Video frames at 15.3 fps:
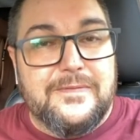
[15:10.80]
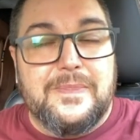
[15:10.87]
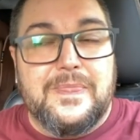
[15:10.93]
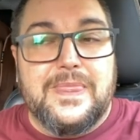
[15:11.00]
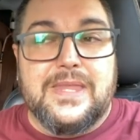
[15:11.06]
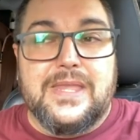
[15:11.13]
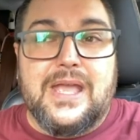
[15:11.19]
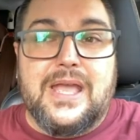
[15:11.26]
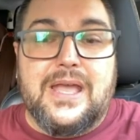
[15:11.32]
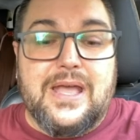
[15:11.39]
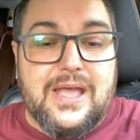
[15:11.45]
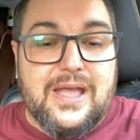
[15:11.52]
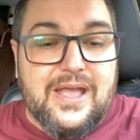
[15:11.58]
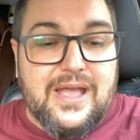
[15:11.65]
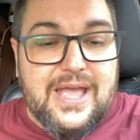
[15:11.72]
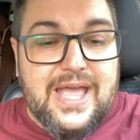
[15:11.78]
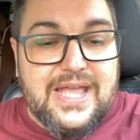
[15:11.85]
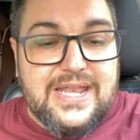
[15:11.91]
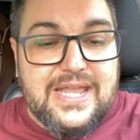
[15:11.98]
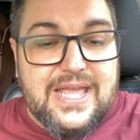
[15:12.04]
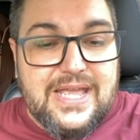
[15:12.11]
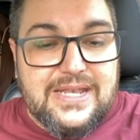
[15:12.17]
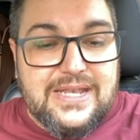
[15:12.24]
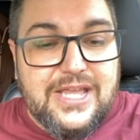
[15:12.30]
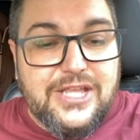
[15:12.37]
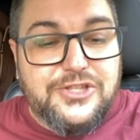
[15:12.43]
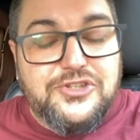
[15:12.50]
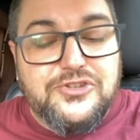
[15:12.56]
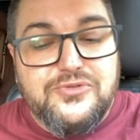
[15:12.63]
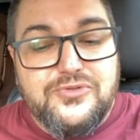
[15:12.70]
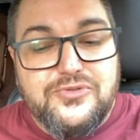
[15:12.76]
Yeah, and I
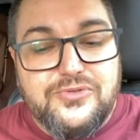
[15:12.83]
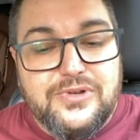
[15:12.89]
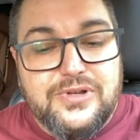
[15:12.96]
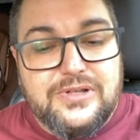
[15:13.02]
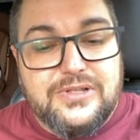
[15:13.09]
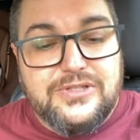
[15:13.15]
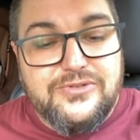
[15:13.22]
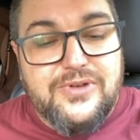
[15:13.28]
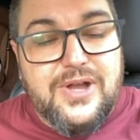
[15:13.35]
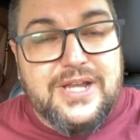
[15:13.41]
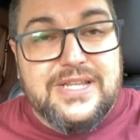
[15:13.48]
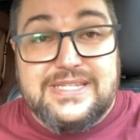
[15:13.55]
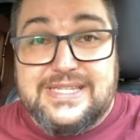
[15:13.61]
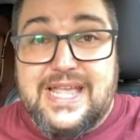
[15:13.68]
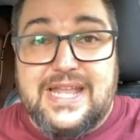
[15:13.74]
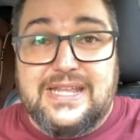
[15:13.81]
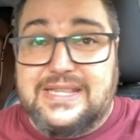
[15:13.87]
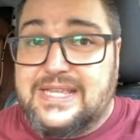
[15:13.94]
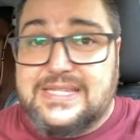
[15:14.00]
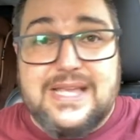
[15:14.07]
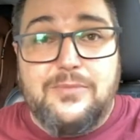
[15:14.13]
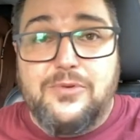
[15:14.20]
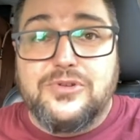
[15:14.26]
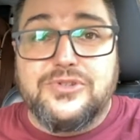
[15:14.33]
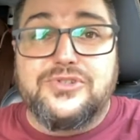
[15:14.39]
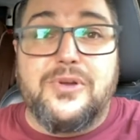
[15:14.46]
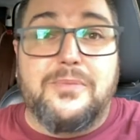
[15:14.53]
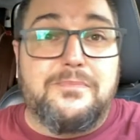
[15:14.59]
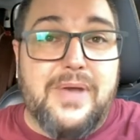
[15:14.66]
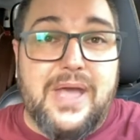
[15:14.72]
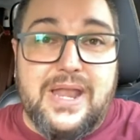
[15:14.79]
do understand it, as I'm also a
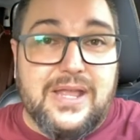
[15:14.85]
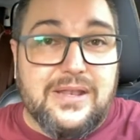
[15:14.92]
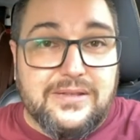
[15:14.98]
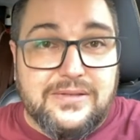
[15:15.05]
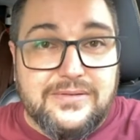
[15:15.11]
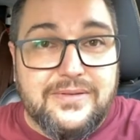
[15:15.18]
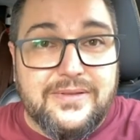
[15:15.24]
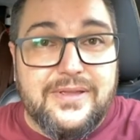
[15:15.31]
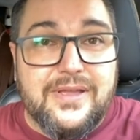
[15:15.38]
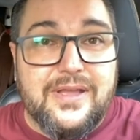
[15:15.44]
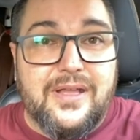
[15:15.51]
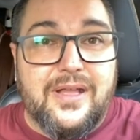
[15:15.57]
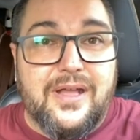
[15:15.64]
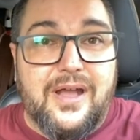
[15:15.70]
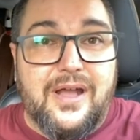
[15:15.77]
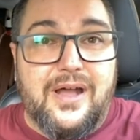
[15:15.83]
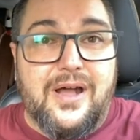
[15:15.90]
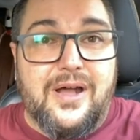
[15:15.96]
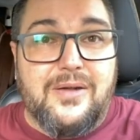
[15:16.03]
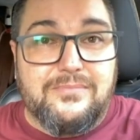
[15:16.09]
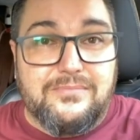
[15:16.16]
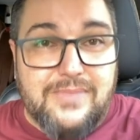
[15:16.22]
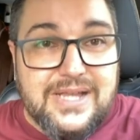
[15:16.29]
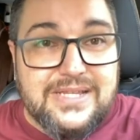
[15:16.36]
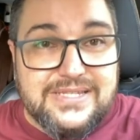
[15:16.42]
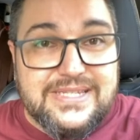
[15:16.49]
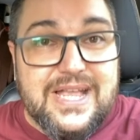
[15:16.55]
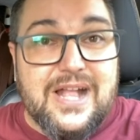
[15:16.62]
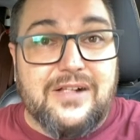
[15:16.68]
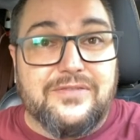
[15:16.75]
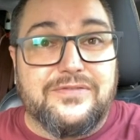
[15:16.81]
parent
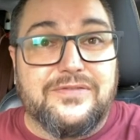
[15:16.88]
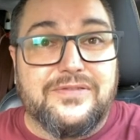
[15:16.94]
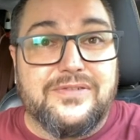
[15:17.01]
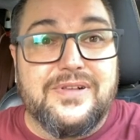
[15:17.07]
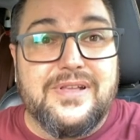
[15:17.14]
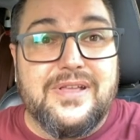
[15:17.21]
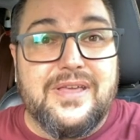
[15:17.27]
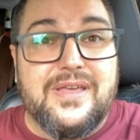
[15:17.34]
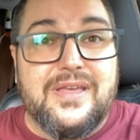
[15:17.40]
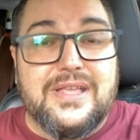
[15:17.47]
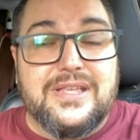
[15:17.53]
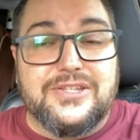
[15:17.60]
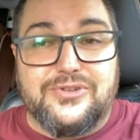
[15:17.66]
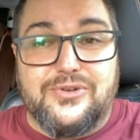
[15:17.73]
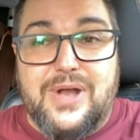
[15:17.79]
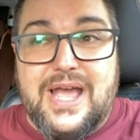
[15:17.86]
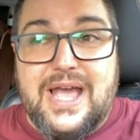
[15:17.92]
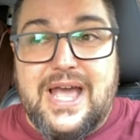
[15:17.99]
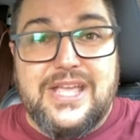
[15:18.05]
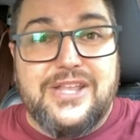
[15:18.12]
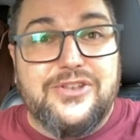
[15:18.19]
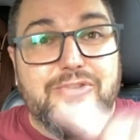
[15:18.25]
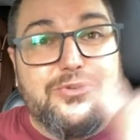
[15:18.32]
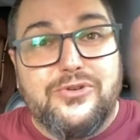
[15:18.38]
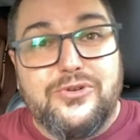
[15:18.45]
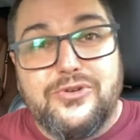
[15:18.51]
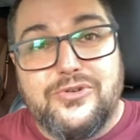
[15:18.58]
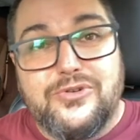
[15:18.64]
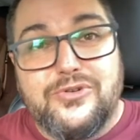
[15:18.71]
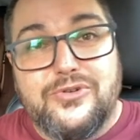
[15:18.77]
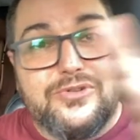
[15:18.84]
myself, so I know
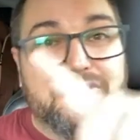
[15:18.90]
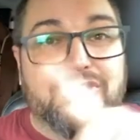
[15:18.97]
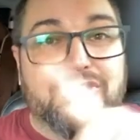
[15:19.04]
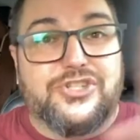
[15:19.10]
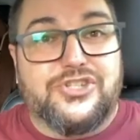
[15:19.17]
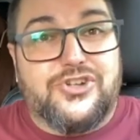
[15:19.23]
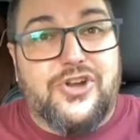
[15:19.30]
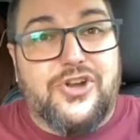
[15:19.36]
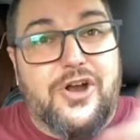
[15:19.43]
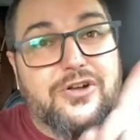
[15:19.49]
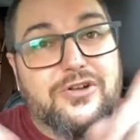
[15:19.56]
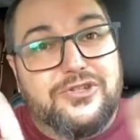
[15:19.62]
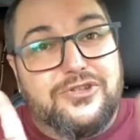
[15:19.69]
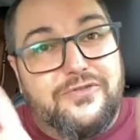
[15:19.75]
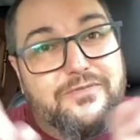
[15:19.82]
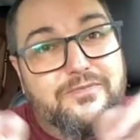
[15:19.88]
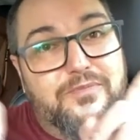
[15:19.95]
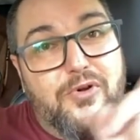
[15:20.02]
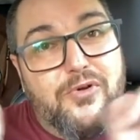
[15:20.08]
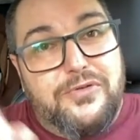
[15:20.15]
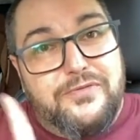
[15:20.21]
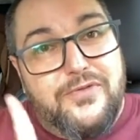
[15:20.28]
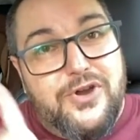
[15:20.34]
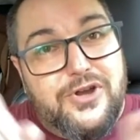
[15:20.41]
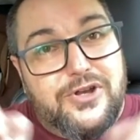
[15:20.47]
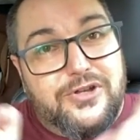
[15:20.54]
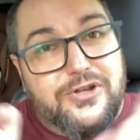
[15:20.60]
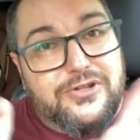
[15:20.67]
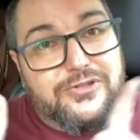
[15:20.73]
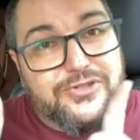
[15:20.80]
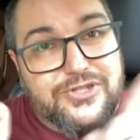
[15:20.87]
the struggles of both
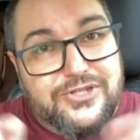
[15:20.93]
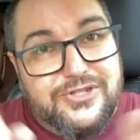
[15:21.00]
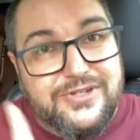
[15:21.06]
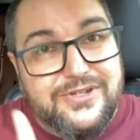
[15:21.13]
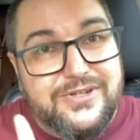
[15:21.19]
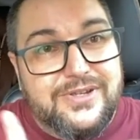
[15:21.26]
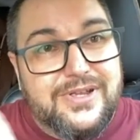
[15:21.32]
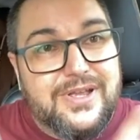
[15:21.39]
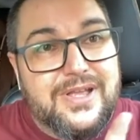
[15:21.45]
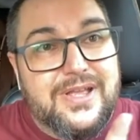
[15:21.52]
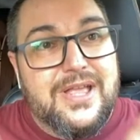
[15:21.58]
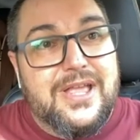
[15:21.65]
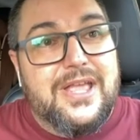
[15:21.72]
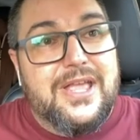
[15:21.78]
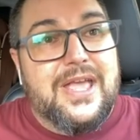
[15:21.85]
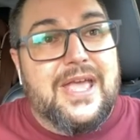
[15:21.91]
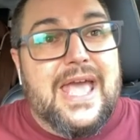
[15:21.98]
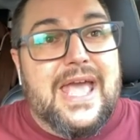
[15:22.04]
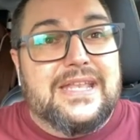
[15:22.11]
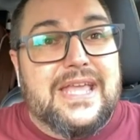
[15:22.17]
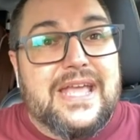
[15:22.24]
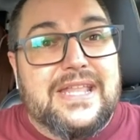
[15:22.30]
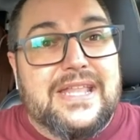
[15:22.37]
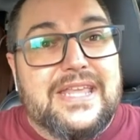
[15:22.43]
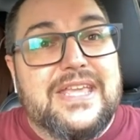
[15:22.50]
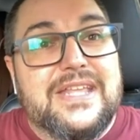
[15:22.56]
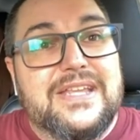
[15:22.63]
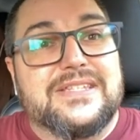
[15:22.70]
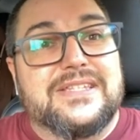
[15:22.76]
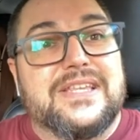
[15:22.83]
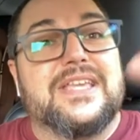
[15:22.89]
worlds. And here is
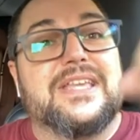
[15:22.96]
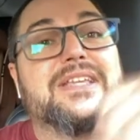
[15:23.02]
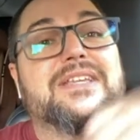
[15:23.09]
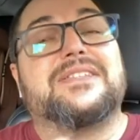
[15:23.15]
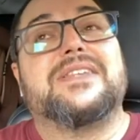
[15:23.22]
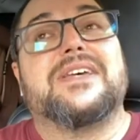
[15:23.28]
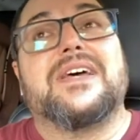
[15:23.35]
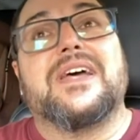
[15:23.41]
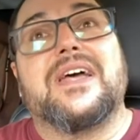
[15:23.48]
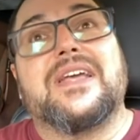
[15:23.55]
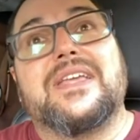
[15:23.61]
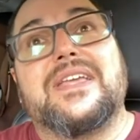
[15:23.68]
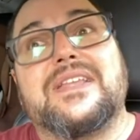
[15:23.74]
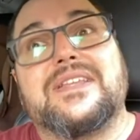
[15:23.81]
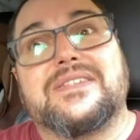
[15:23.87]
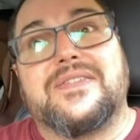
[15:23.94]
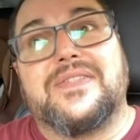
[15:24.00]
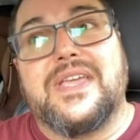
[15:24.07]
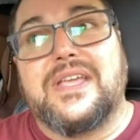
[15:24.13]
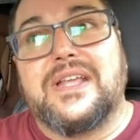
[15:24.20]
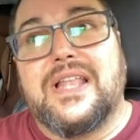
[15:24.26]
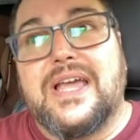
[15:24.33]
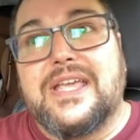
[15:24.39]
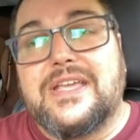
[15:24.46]
the thing, like,